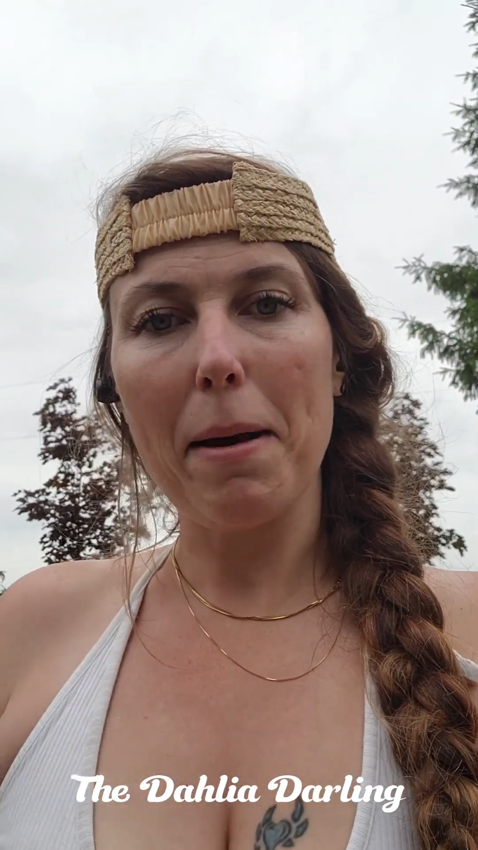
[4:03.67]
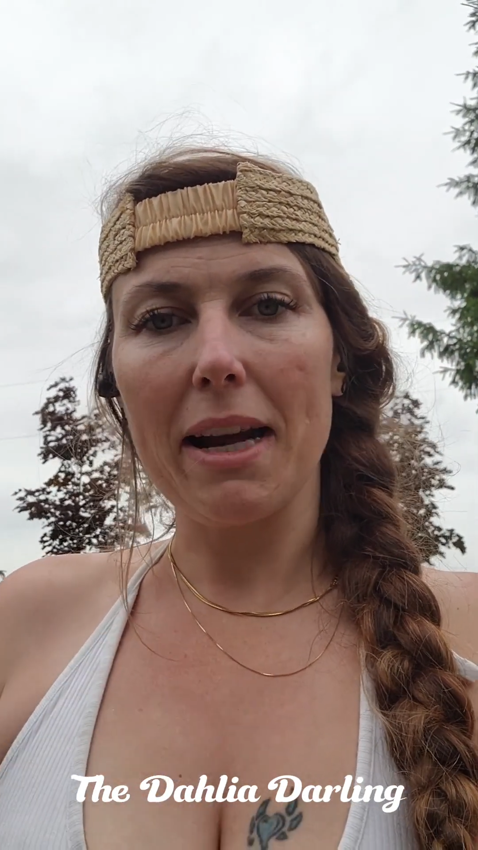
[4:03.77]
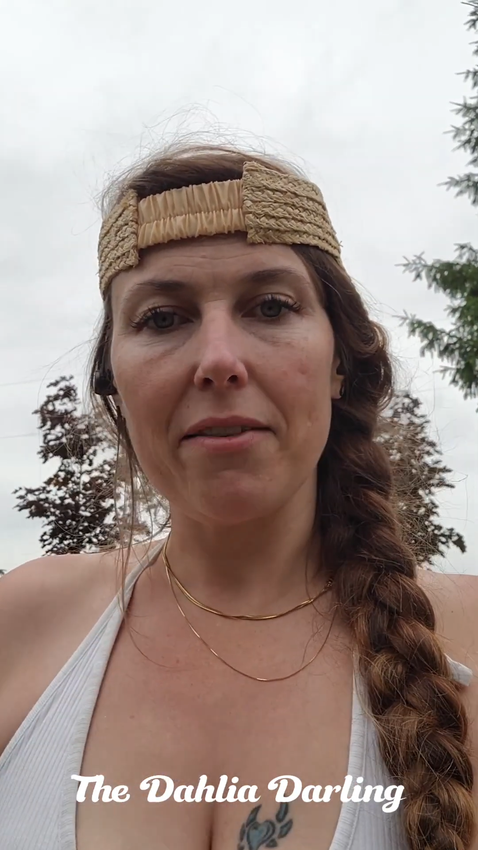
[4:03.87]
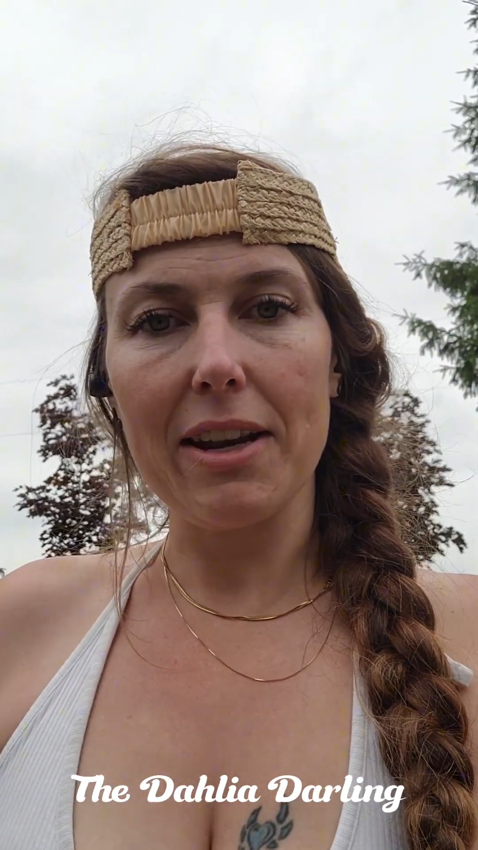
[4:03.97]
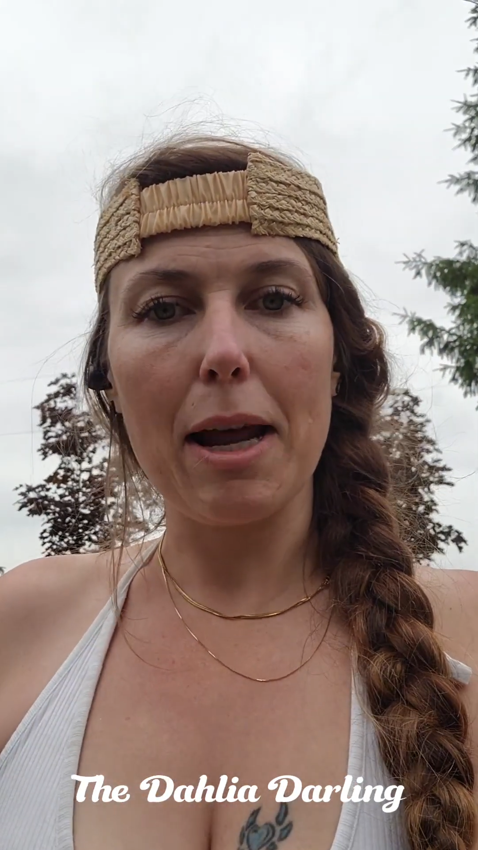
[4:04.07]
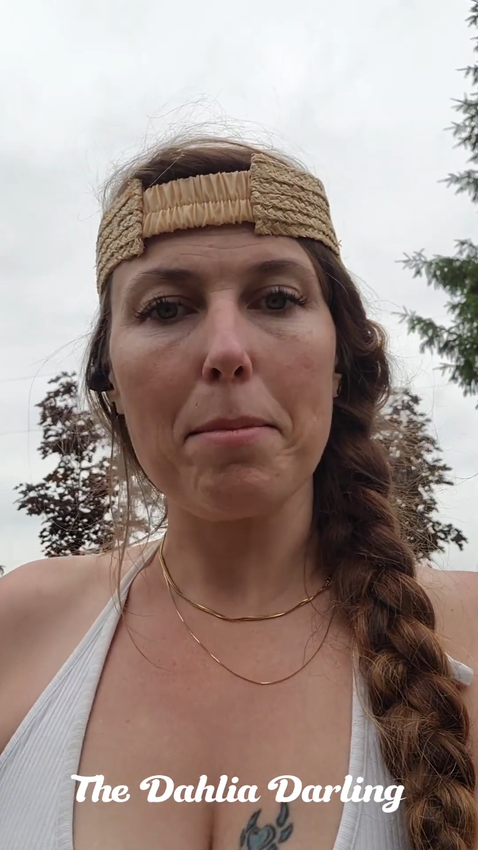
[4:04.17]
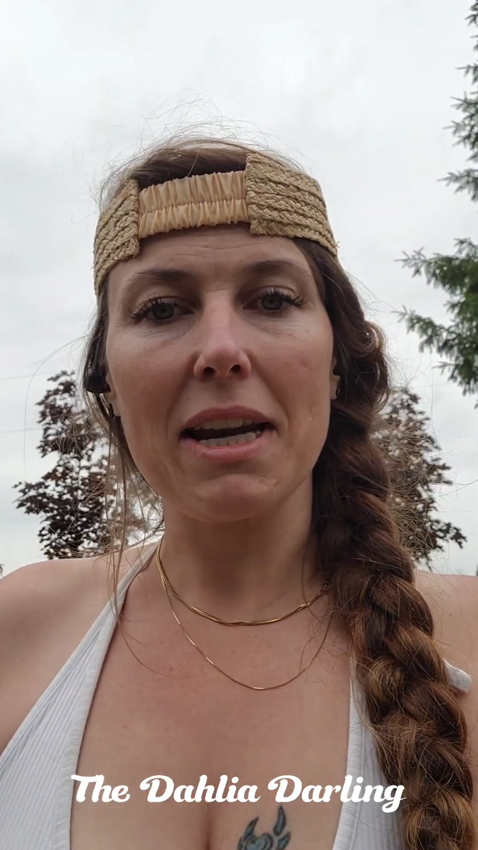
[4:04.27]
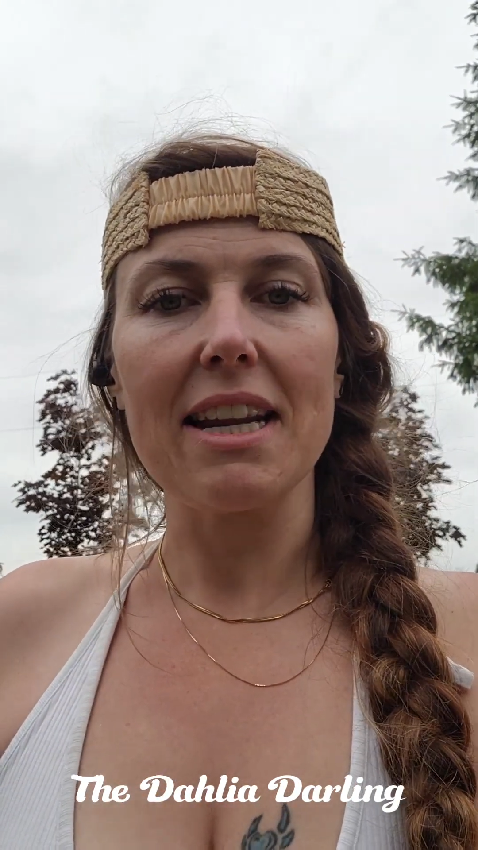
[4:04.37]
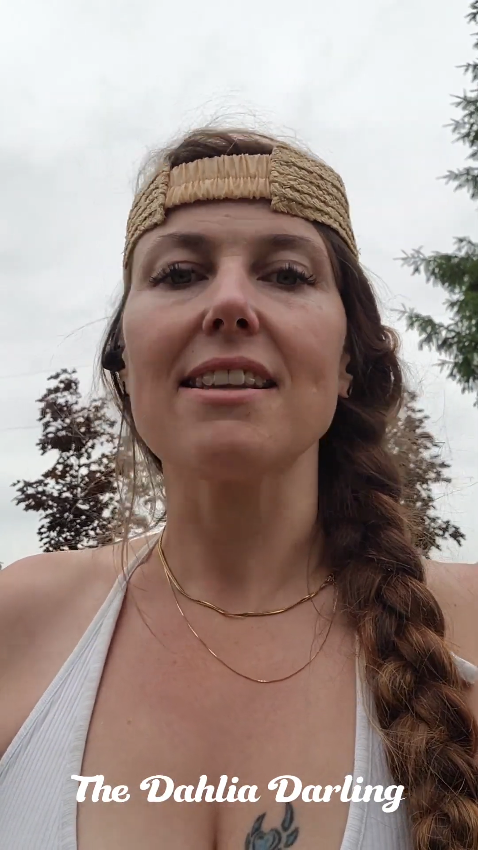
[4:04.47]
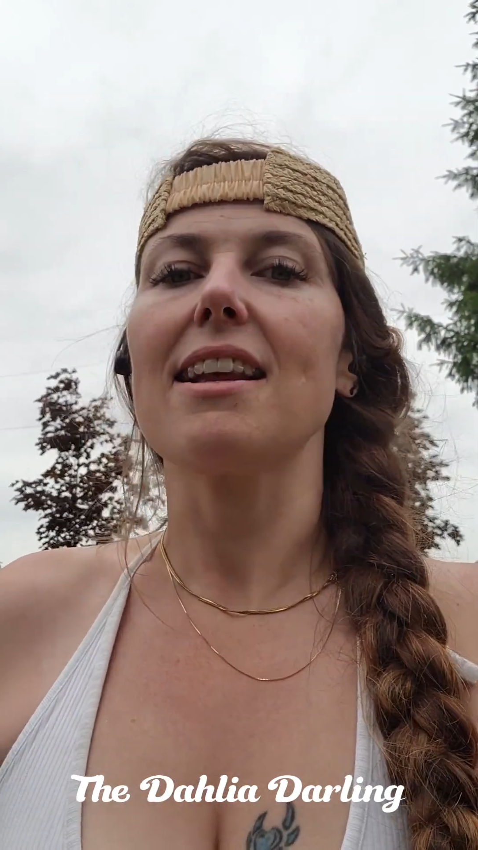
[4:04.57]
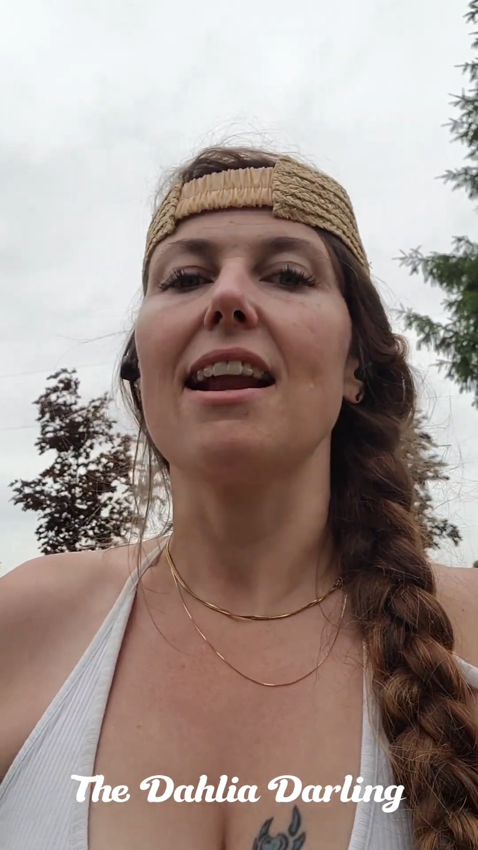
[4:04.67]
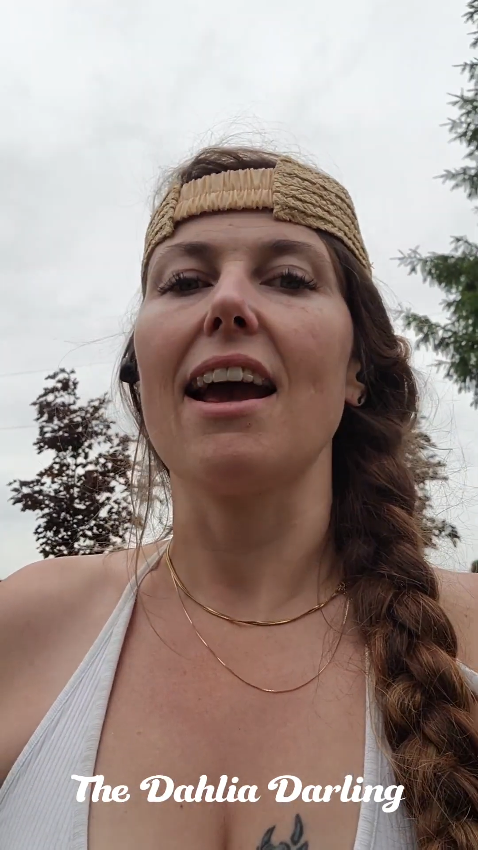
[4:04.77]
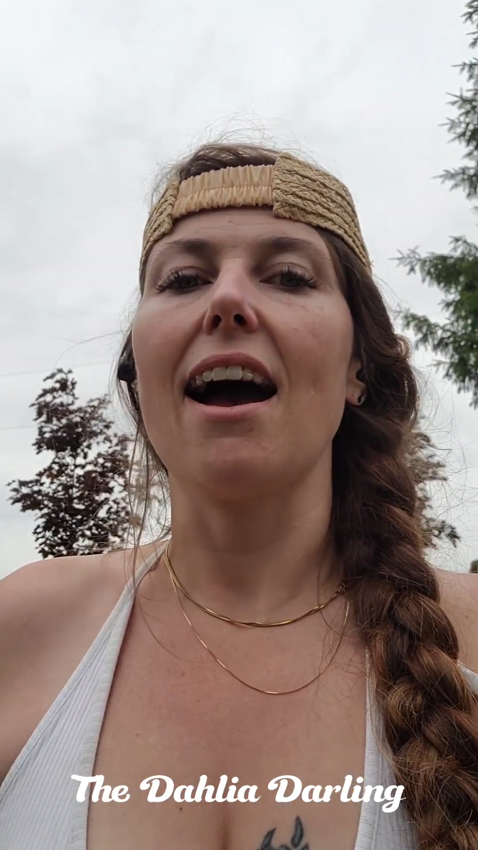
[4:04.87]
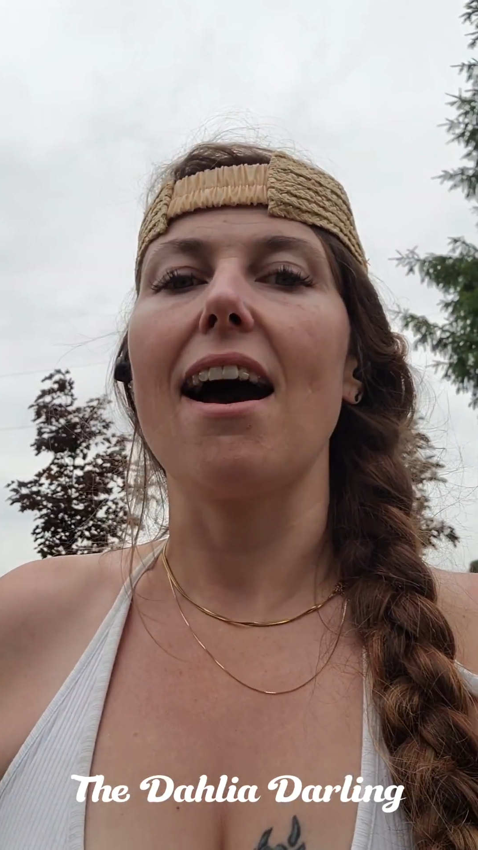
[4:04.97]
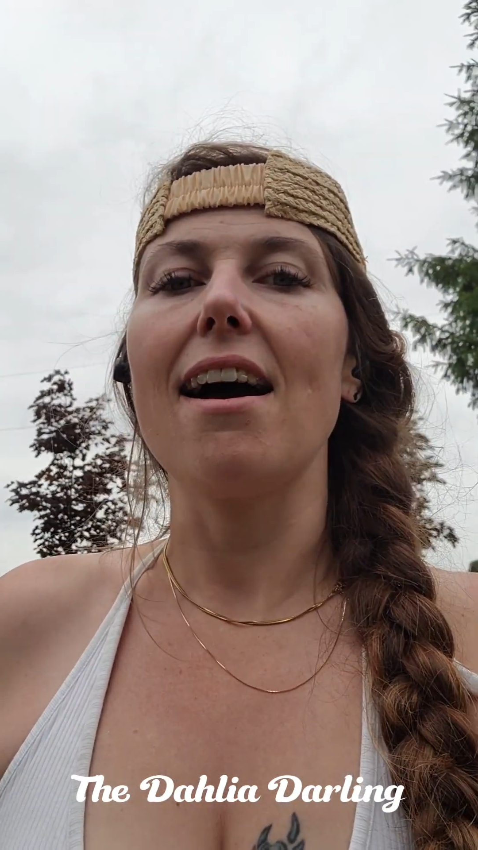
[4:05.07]
bed of anemones that
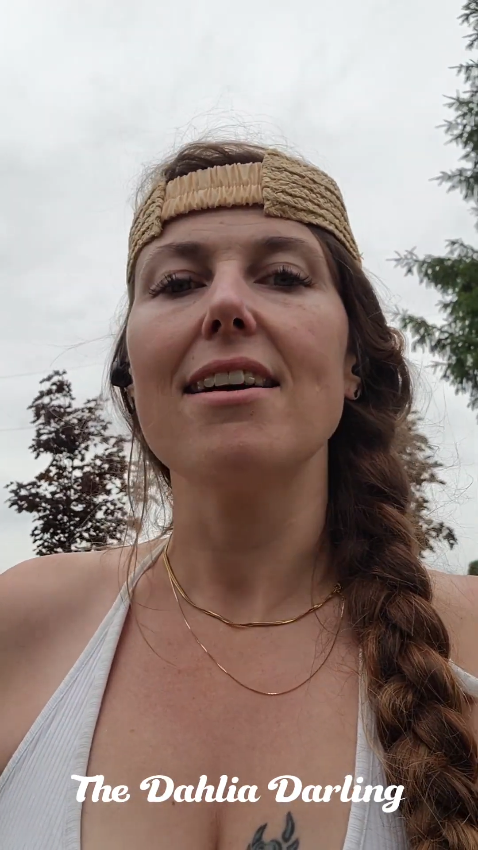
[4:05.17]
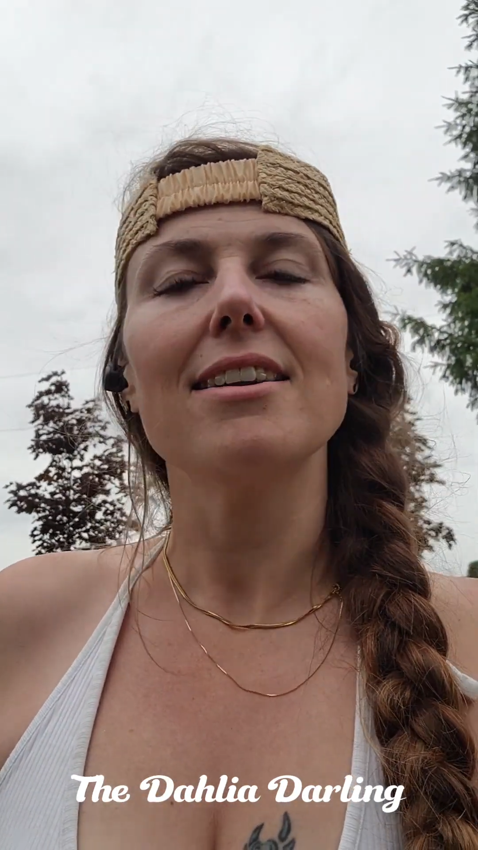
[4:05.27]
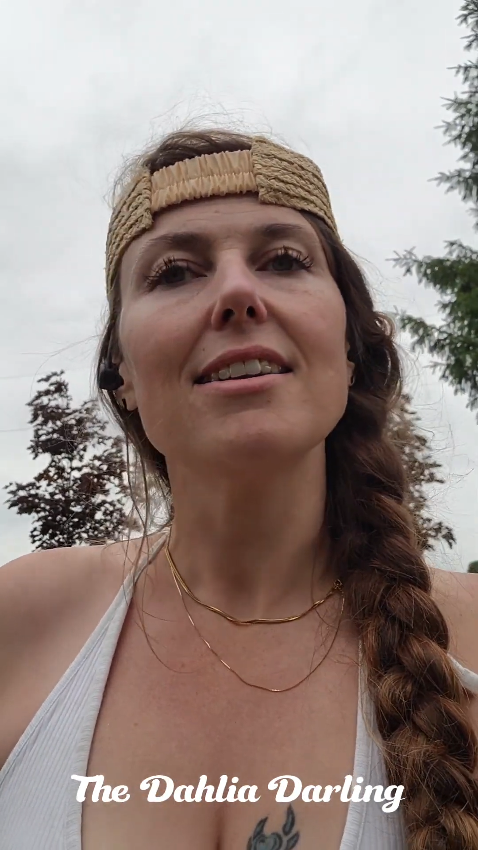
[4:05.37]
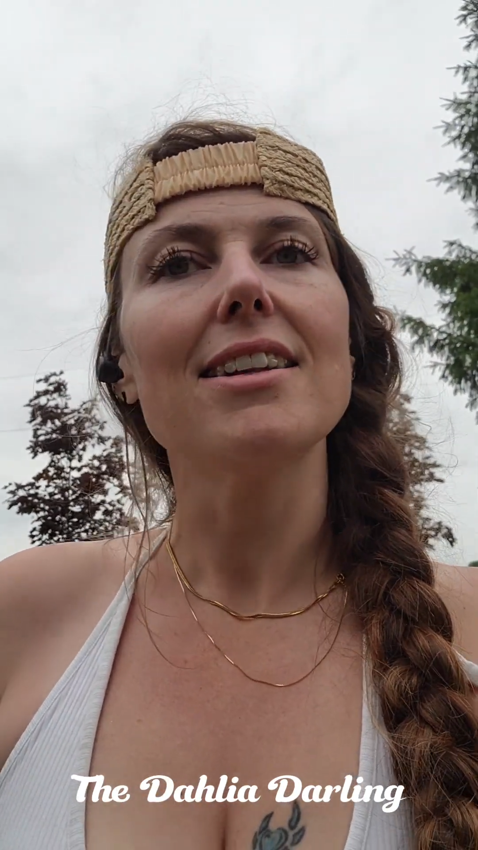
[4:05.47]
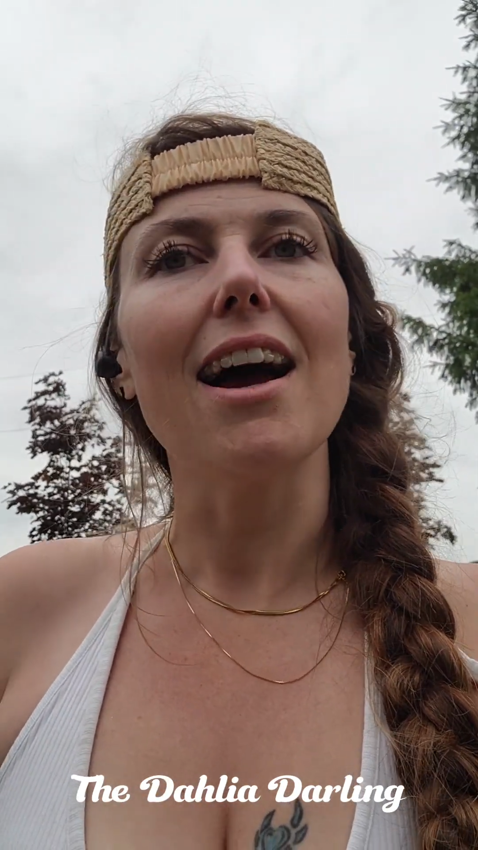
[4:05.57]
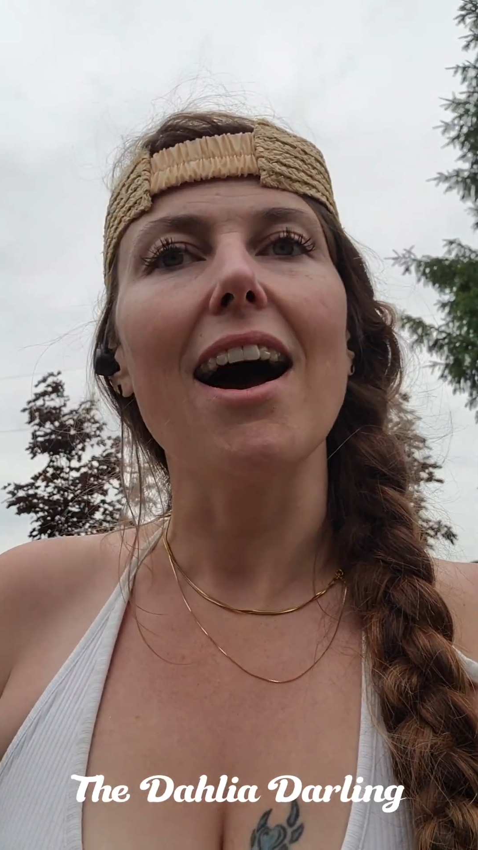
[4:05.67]
I had.